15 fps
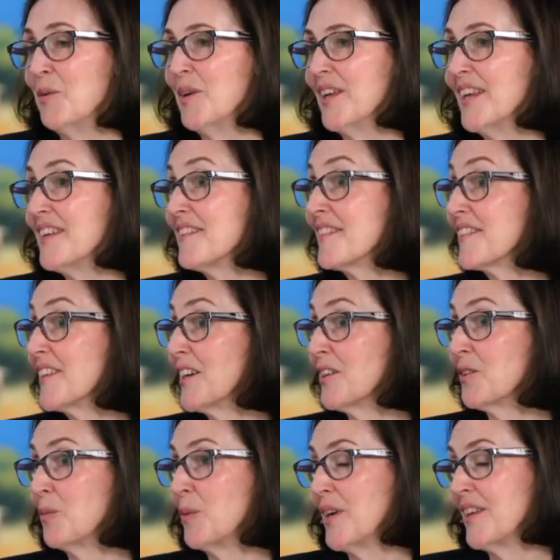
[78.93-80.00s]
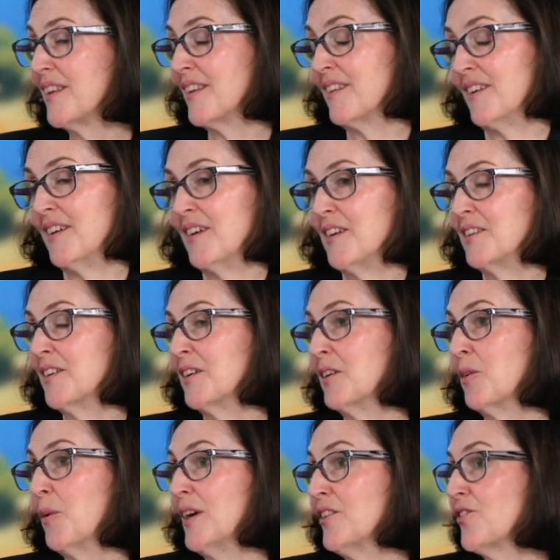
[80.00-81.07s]
Well, let's start with uh, the
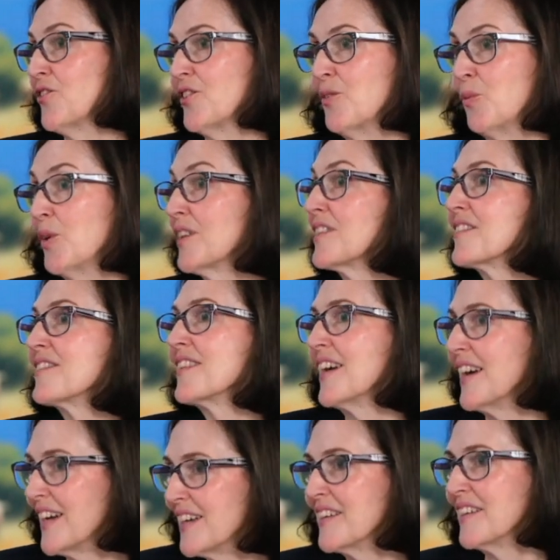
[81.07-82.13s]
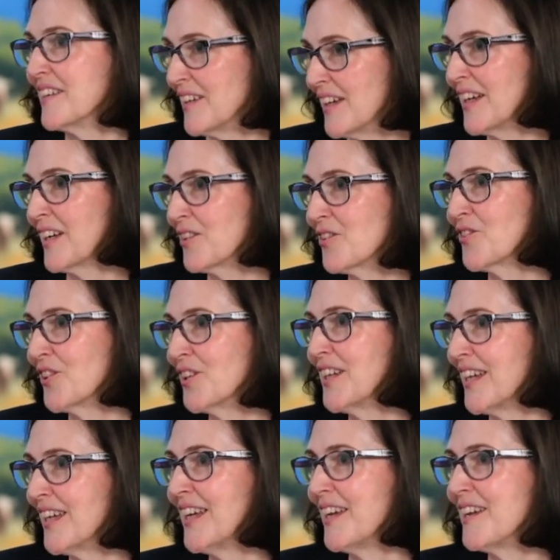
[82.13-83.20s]
question what Zion
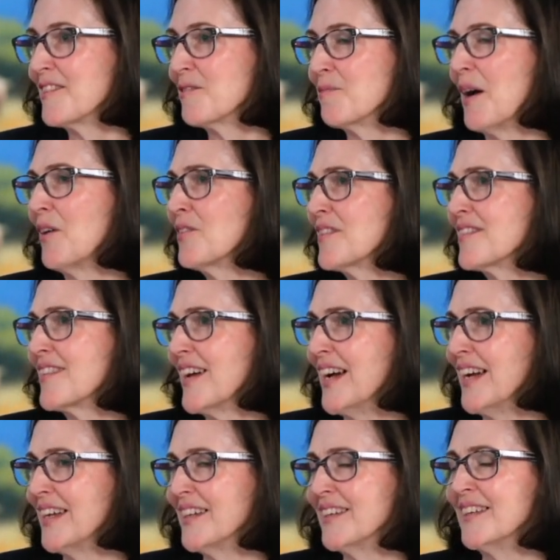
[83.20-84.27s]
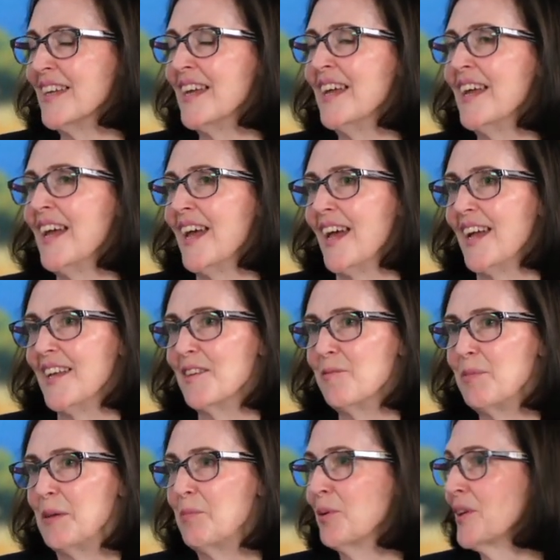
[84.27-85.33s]
actually is. Mount Zion, and
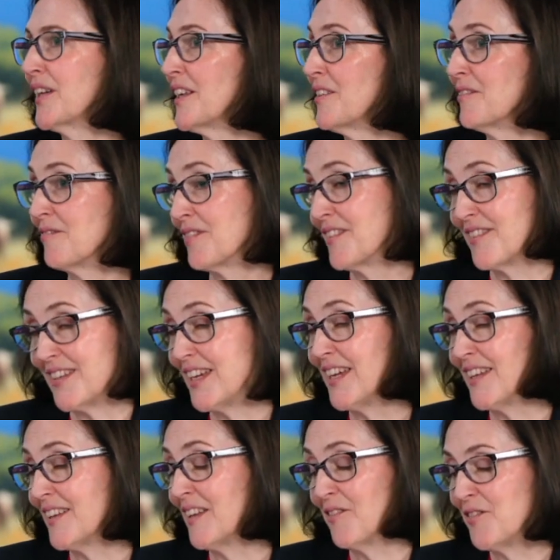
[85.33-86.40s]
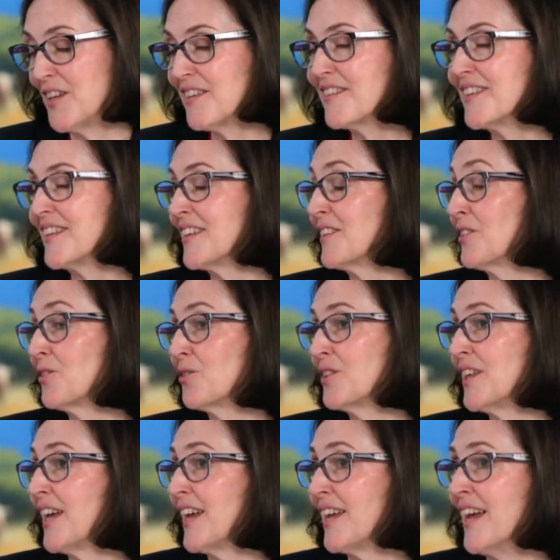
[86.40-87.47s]
people can see it and visit it
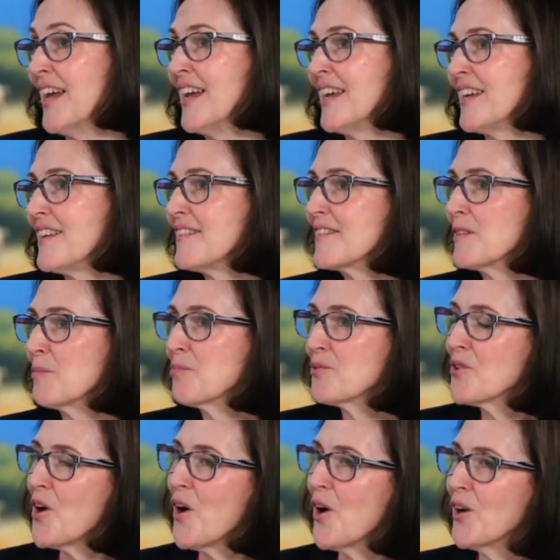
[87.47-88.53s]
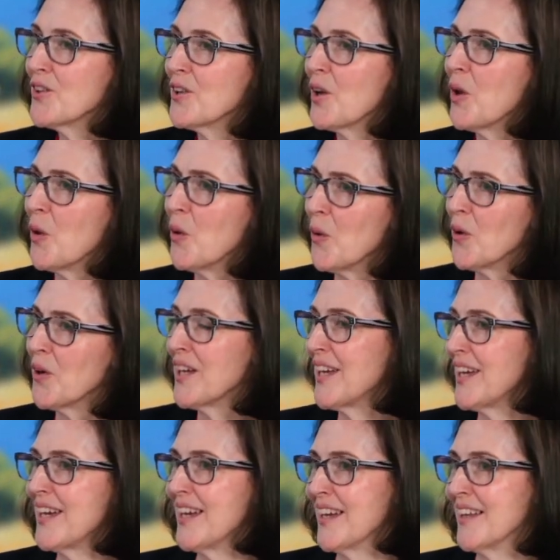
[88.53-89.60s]
today, is a broad, low
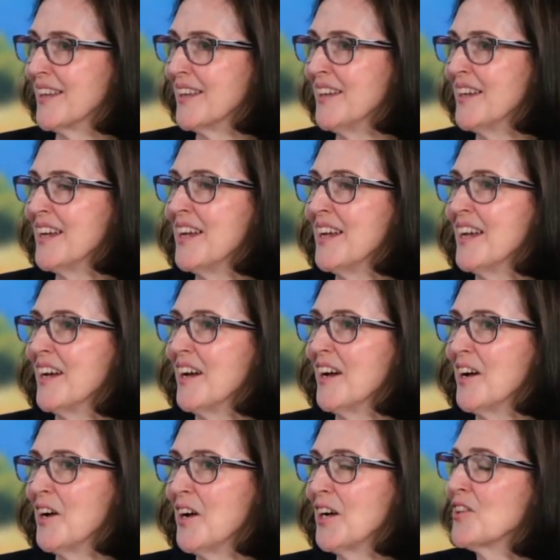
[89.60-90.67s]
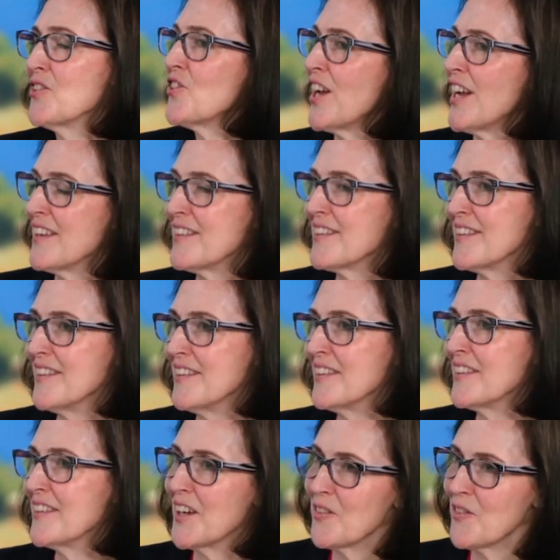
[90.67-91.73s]
hill uh,
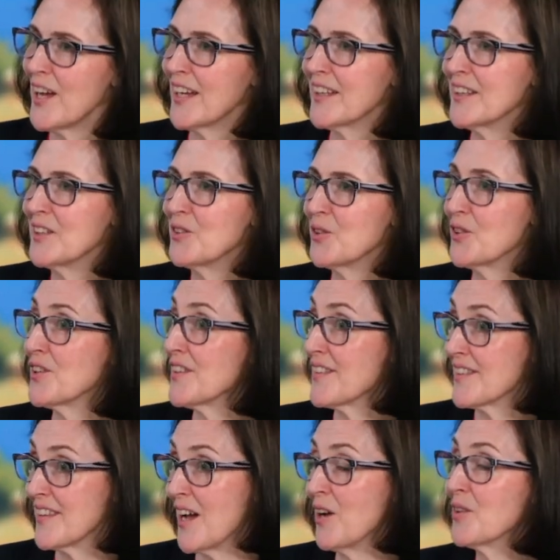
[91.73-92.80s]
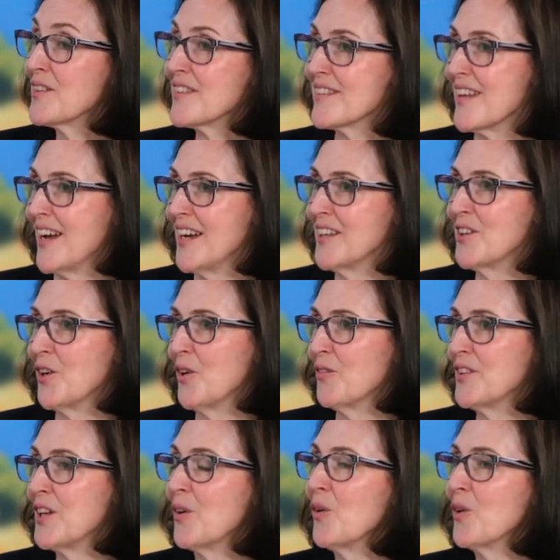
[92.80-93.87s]
adjacent directly to the south side
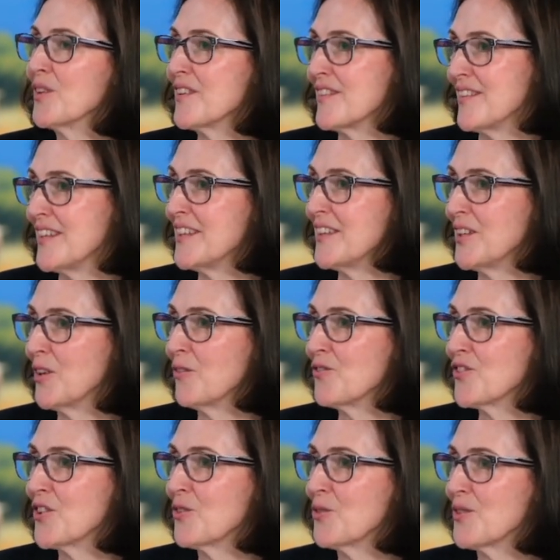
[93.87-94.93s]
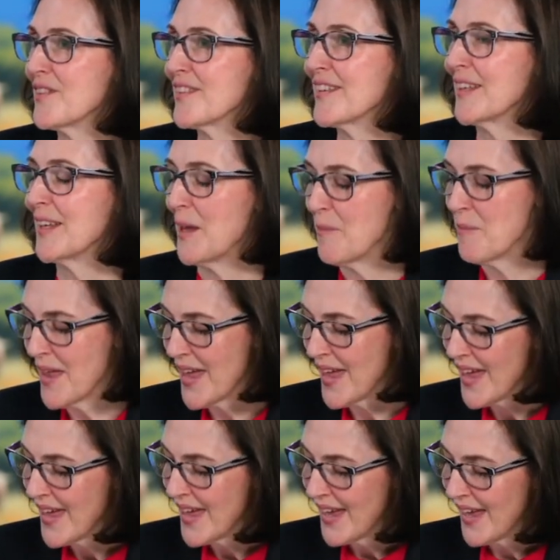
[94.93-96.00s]
of the old city of Jerusalem.
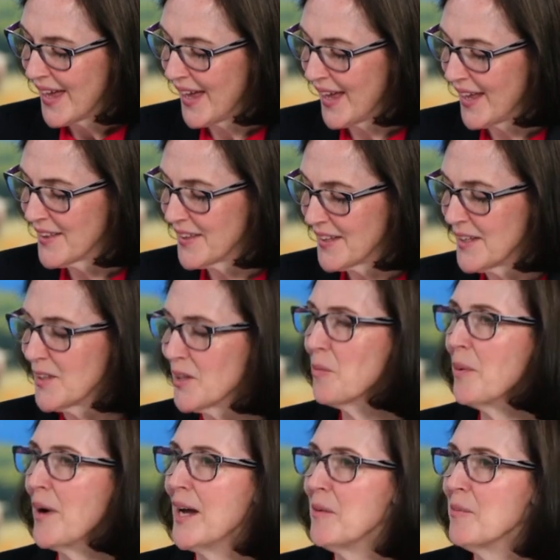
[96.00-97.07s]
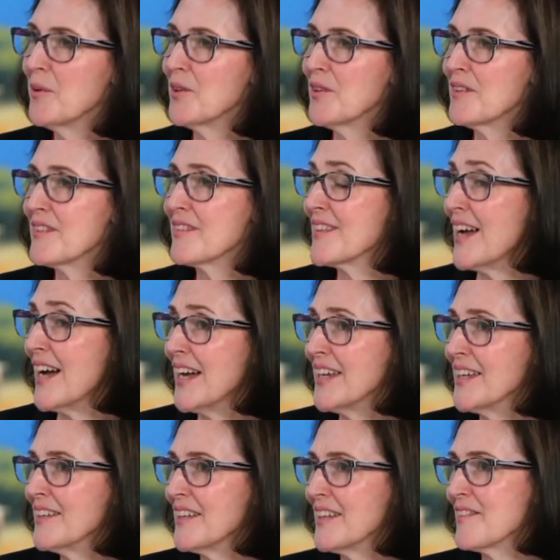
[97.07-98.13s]
And in the Bible,
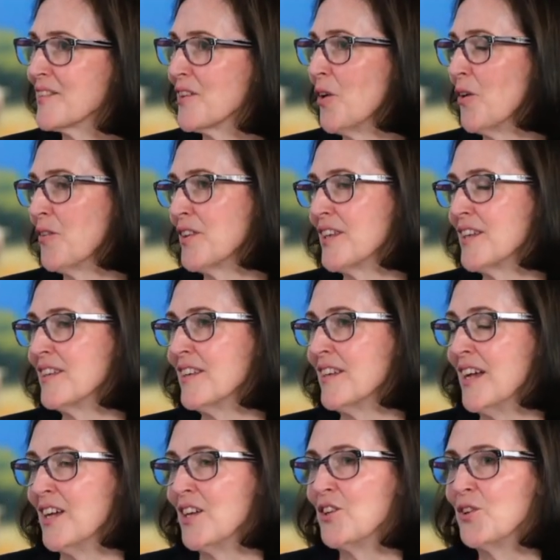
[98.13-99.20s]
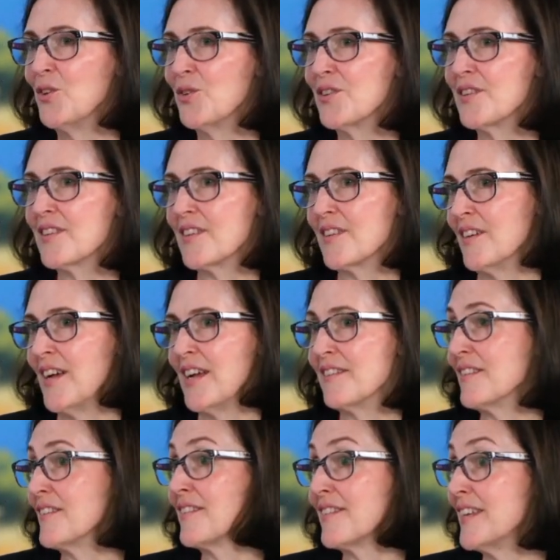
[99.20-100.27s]
Zion is often used uh,
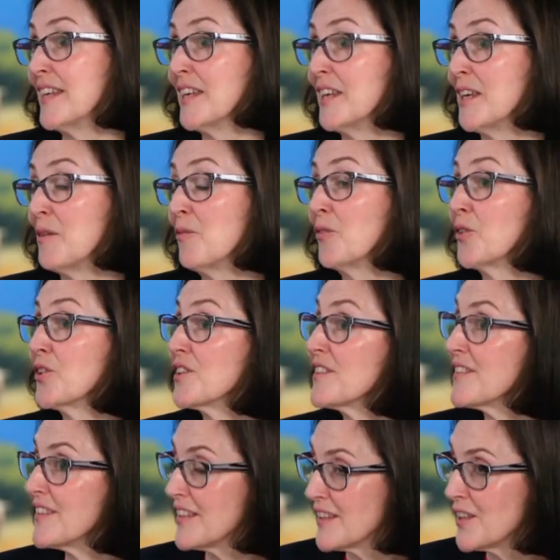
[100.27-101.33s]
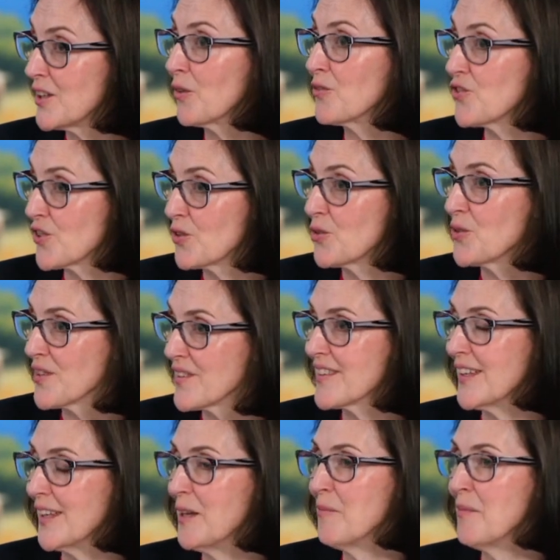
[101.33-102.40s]
as a synonym for the city of
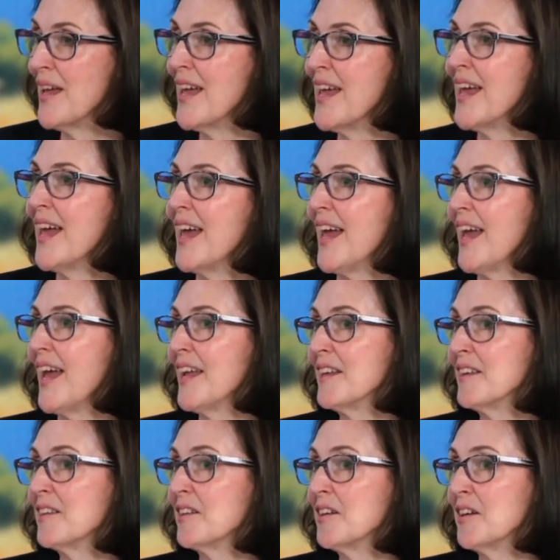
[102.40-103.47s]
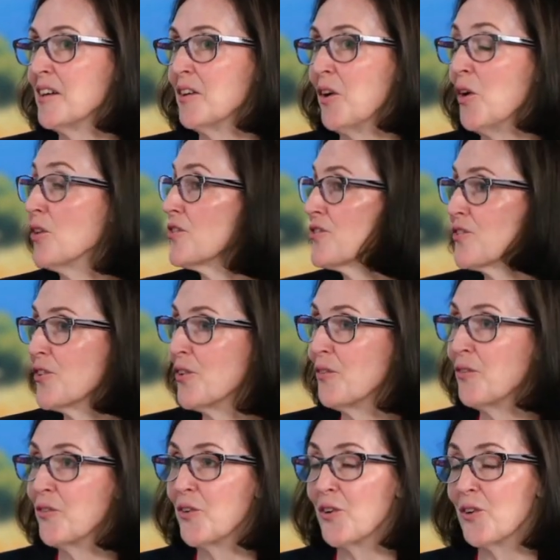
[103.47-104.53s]
Jerusalem and uh, also
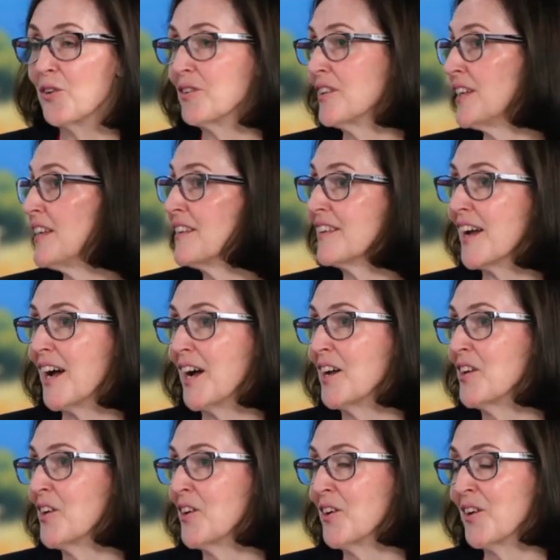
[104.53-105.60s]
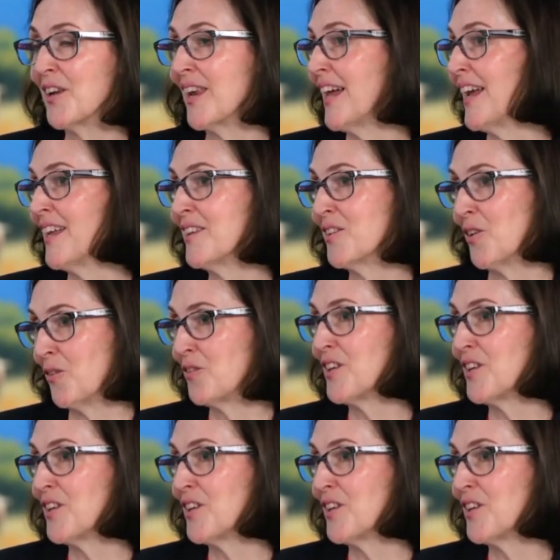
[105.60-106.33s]
for the entire land of